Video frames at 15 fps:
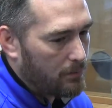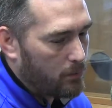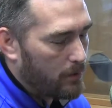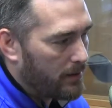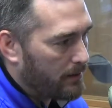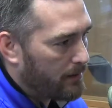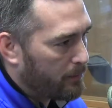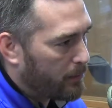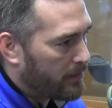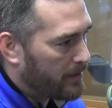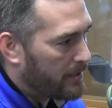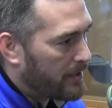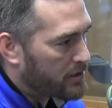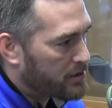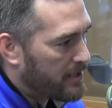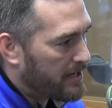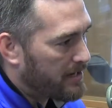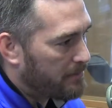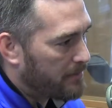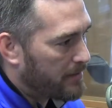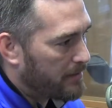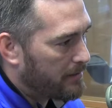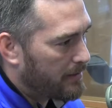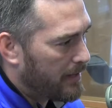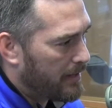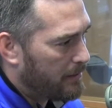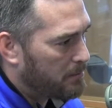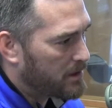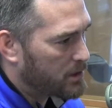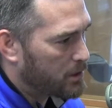with Annette Chapman
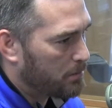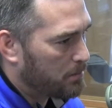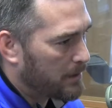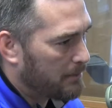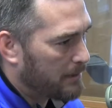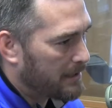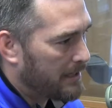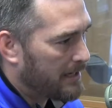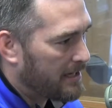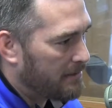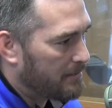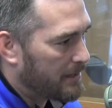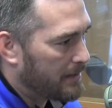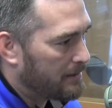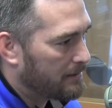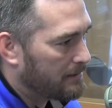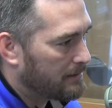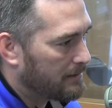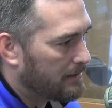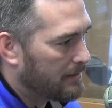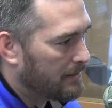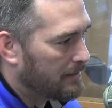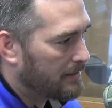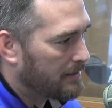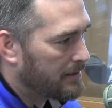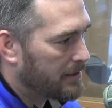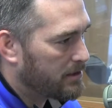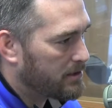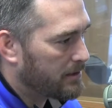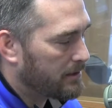at Pistol Prep Academy,
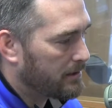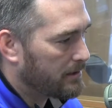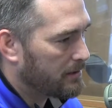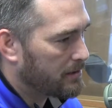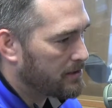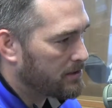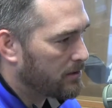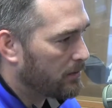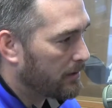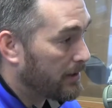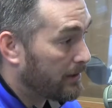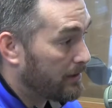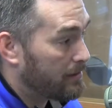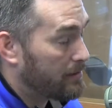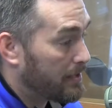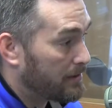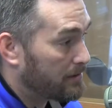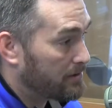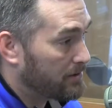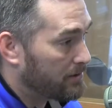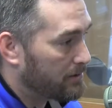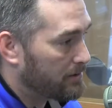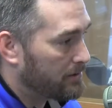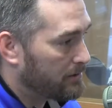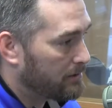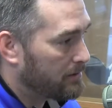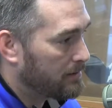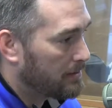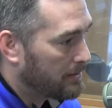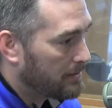teaching concealed carry classes
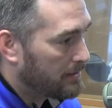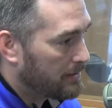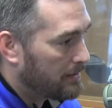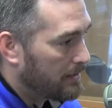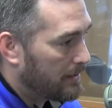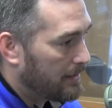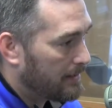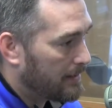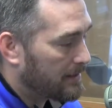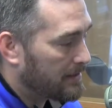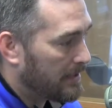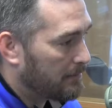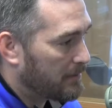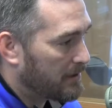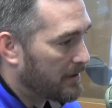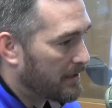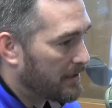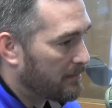and that type of thing.